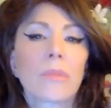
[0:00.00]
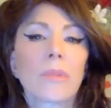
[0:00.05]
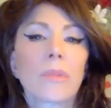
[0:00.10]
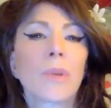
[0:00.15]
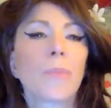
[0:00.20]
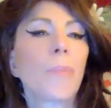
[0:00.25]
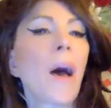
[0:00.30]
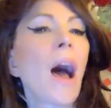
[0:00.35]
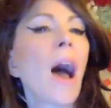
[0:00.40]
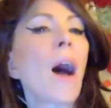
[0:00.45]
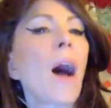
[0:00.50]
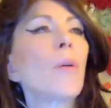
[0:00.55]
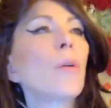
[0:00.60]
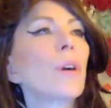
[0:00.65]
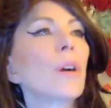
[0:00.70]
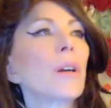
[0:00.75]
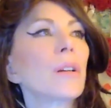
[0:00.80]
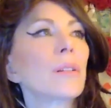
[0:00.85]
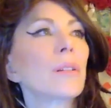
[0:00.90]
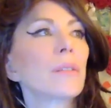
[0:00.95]
the
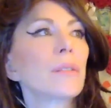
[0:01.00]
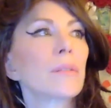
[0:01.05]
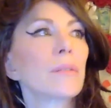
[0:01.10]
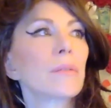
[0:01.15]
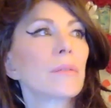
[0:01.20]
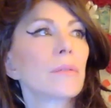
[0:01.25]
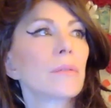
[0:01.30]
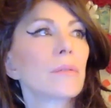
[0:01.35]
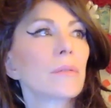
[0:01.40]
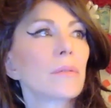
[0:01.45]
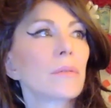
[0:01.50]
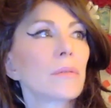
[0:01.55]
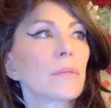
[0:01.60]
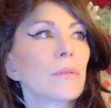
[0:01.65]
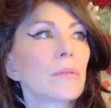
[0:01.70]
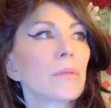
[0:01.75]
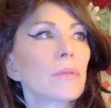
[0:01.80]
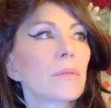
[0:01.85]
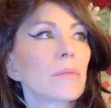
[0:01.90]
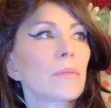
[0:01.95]
power,
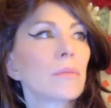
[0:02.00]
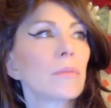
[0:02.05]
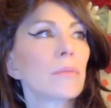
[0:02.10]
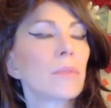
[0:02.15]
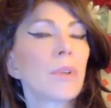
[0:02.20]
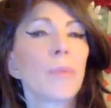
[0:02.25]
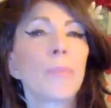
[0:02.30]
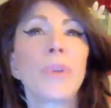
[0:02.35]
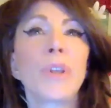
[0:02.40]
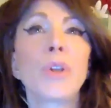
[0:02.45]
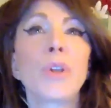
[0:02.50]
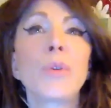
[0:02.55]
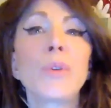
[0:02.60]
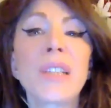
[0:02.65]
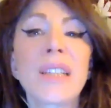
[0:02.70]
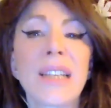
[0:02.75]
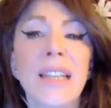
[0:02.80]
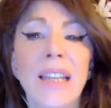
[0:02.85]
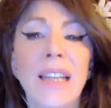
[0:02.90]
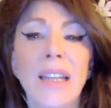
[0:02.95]
the
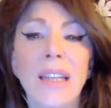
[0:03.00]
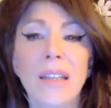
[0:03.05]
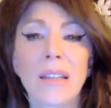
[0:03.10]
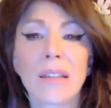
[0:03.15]
beauty,